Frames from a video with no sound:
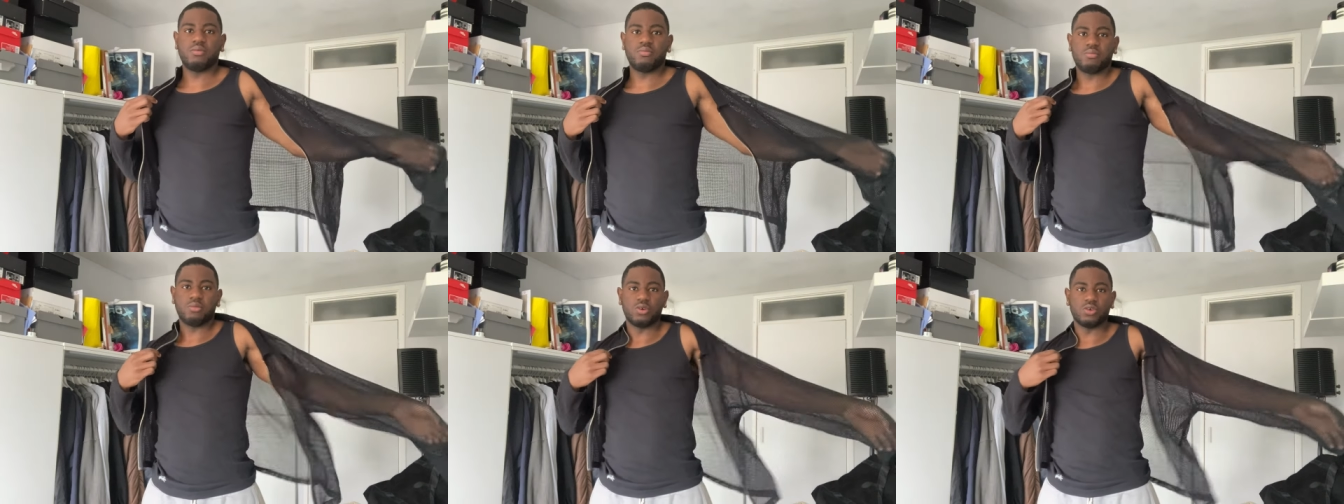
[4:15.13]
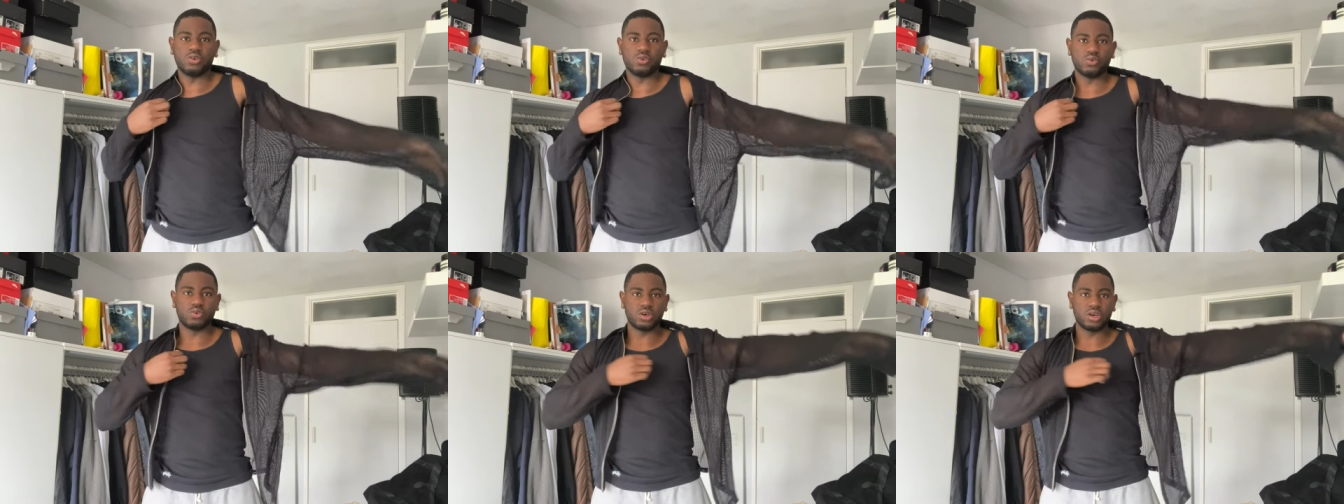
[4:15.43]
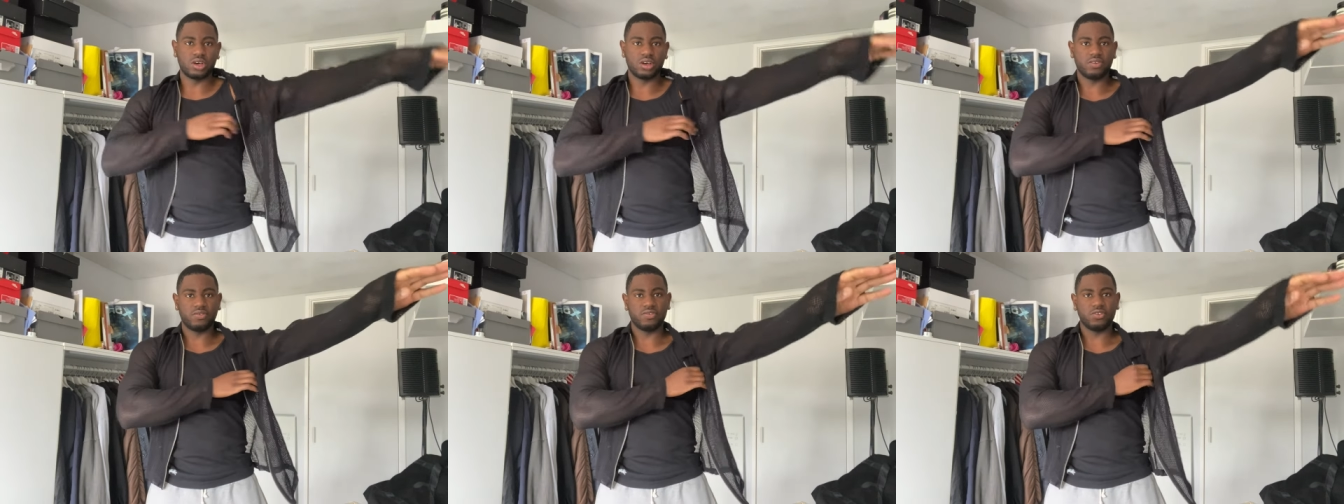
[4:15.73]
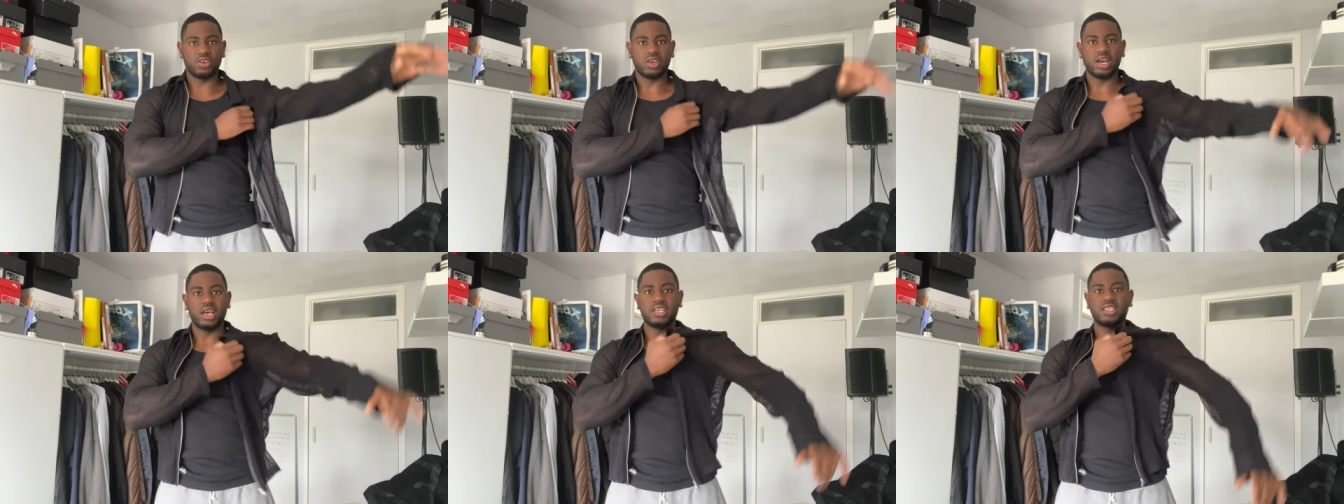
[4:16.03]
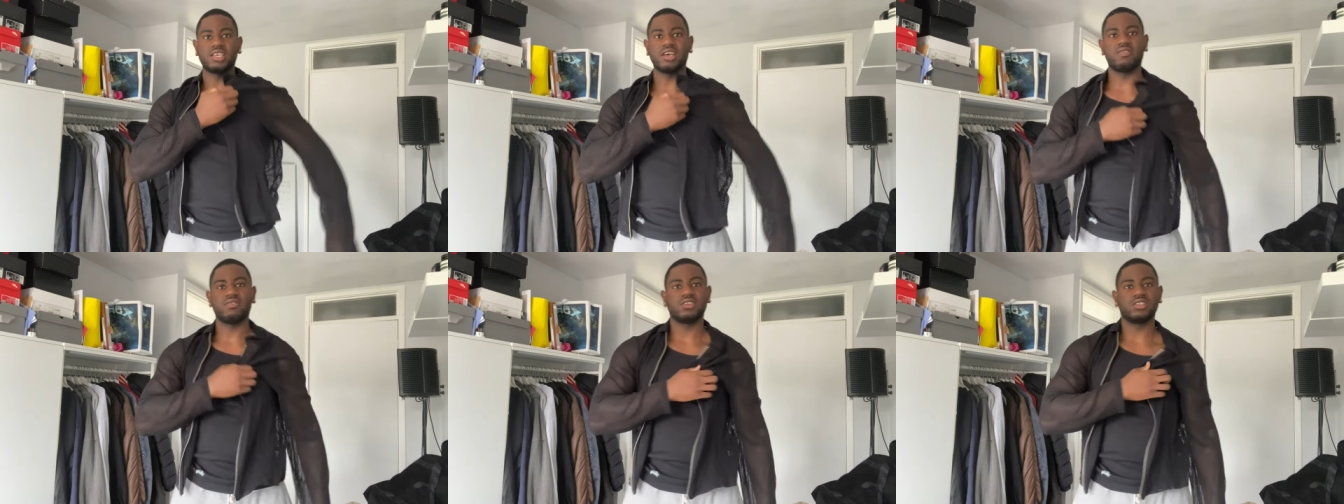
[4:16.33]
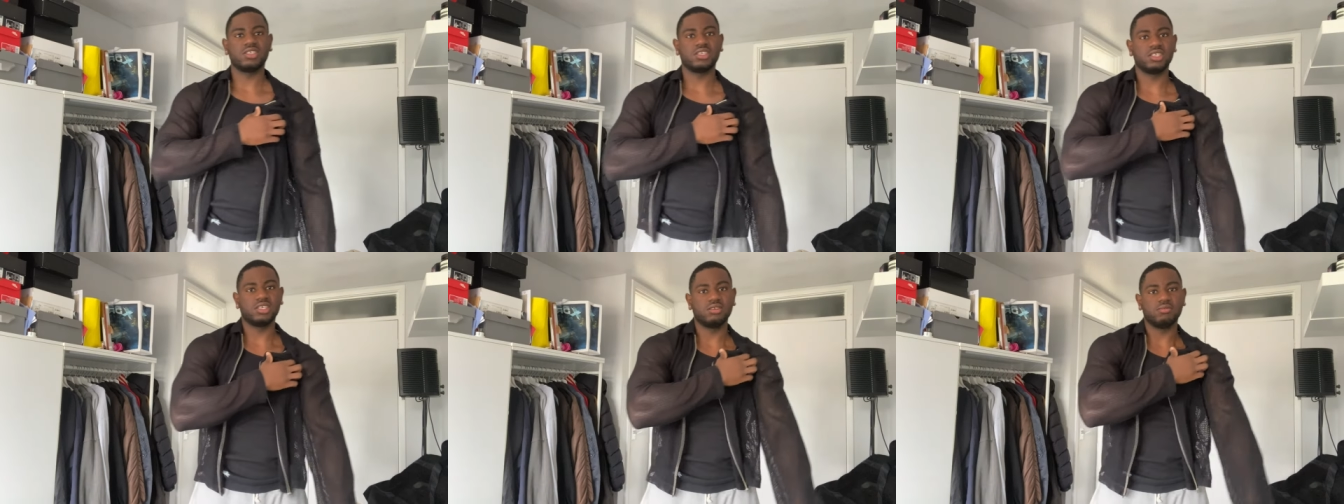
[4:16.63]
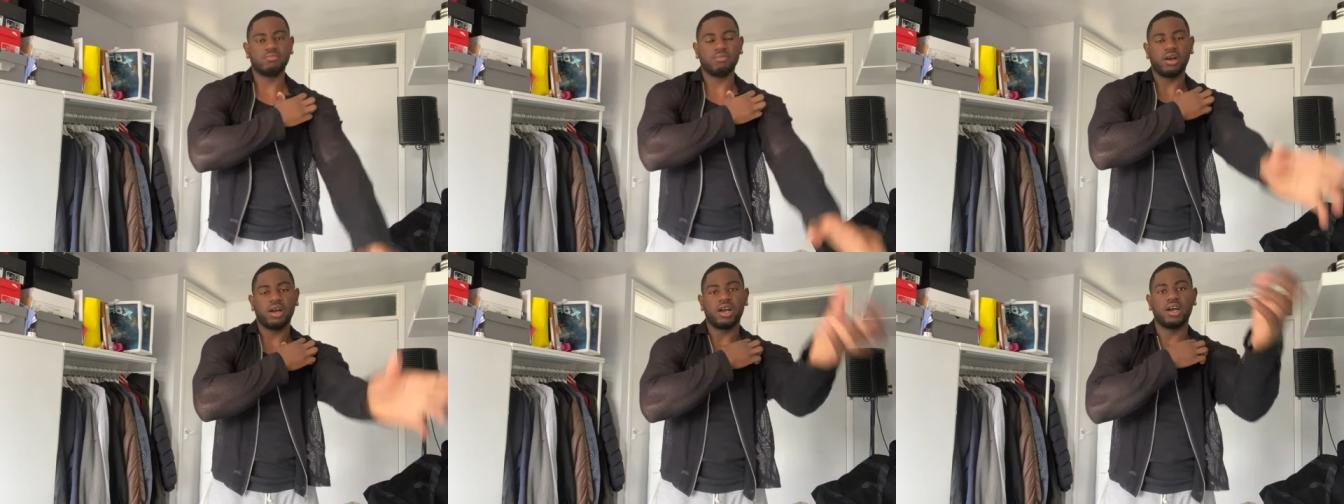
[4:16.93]
Mallorca. If you guys haven't seen
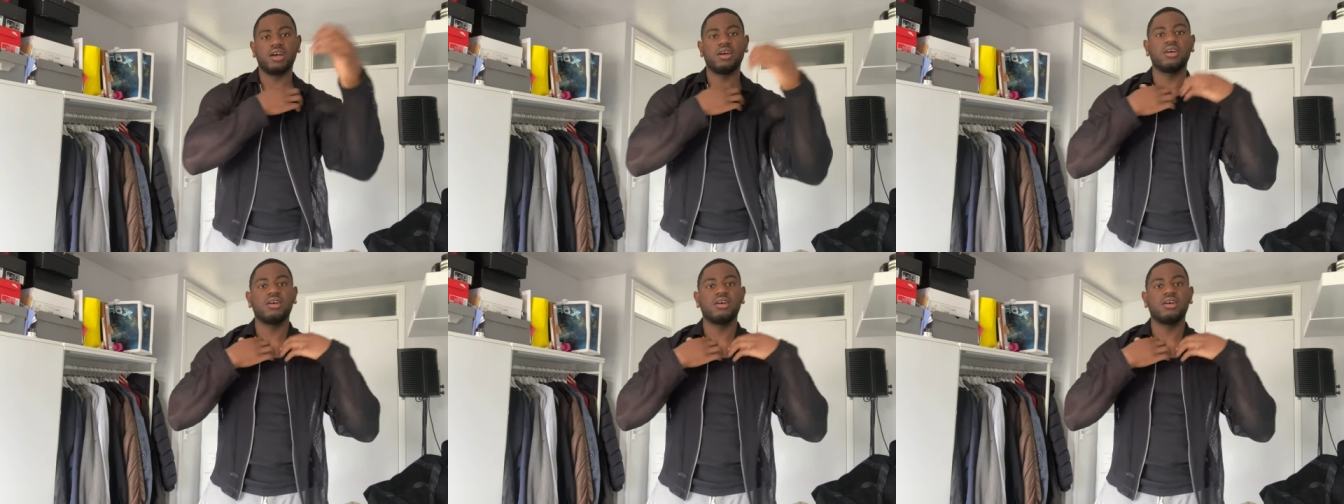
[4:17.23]
my